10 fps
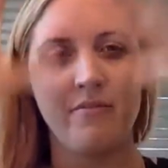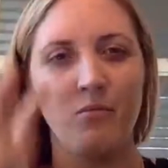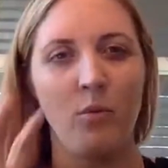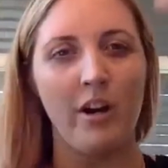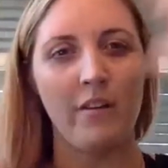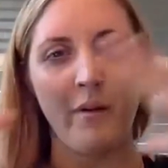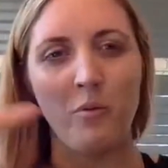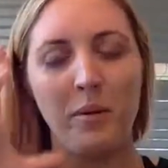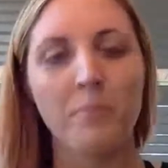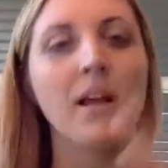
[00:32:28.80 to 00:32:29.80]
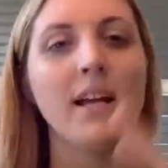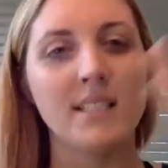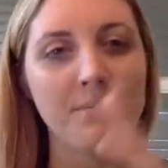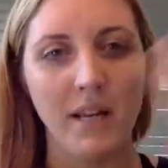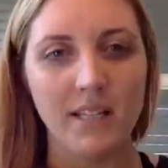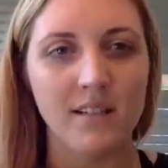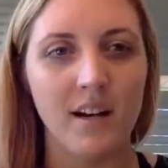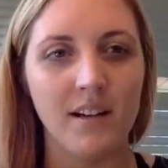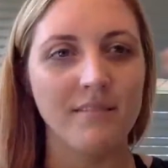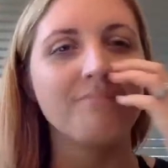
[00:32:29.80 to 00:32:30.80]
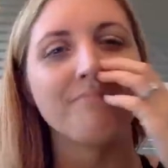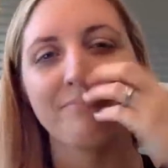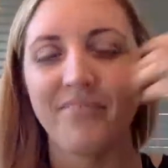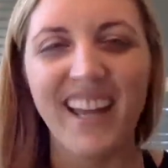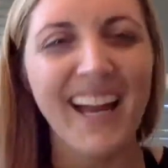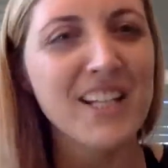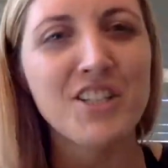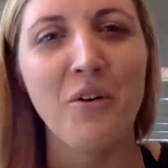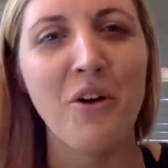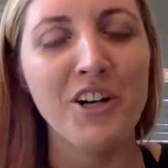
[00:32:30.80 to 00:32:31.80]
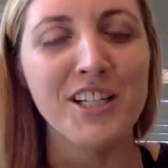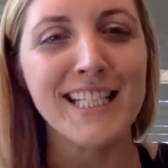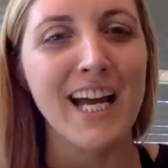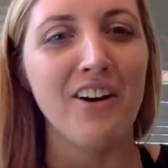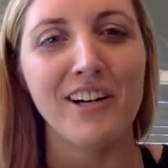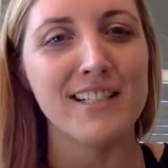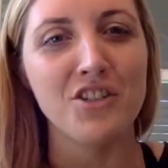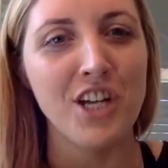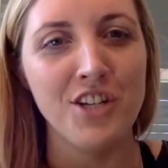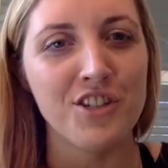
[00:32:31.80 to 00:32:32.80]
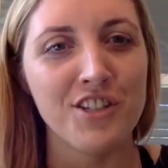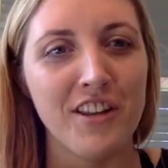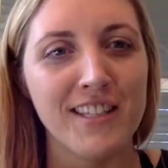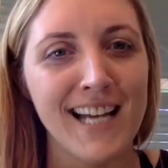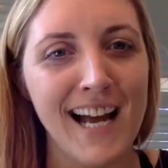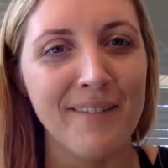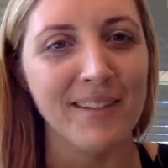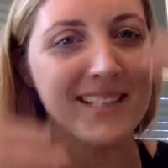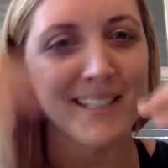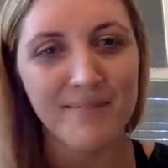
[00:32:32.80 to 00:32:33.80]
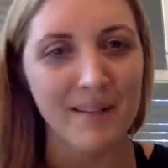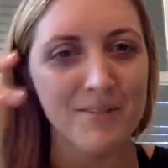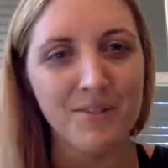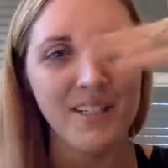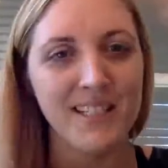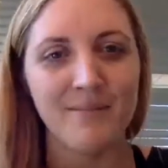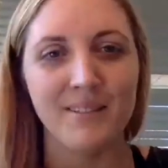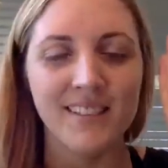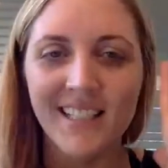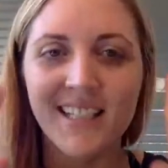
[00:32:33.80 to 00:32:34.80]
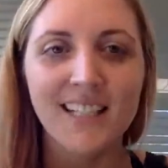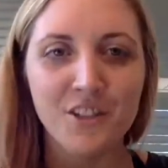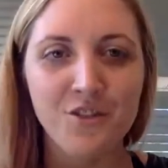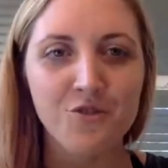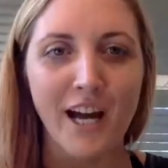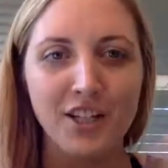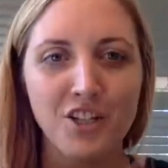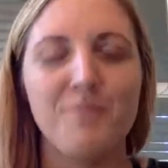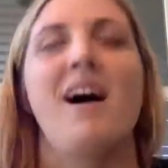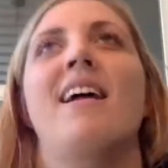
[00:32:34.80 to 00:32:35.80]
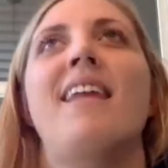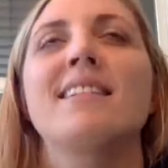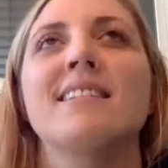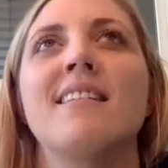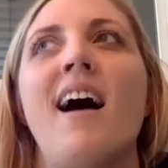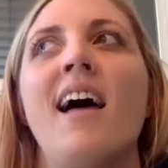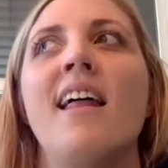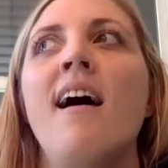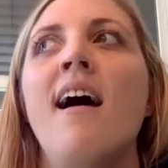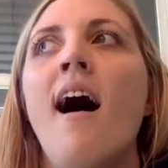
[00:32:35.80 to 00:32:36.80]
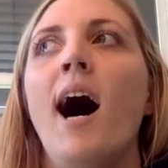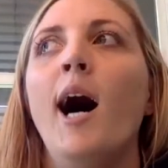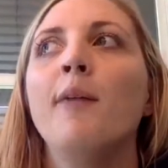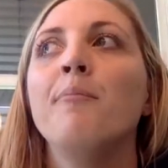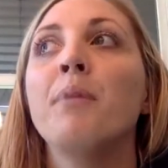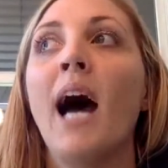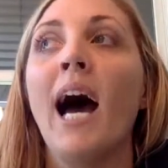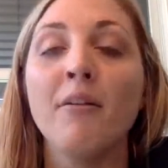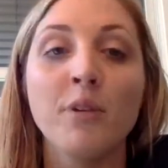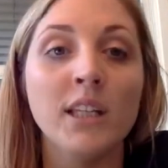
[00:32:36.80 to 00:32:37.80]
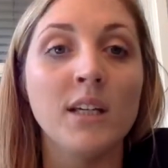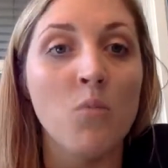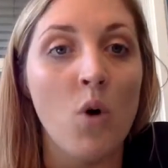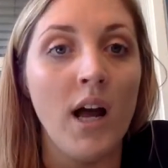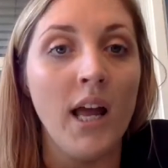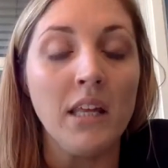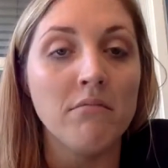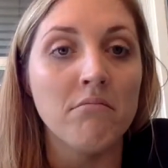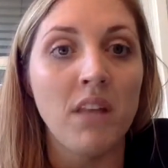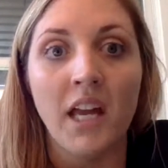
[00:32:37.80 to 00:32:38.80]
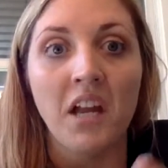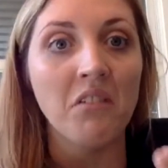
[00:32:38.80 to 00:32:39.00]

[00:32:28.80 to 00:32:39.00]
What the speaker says: where they will be placed based on. It's so hard to tell because it changes all the time. Like, sometimes you need them, and the strategy behind that's a lot. Yeah. But I really want, like,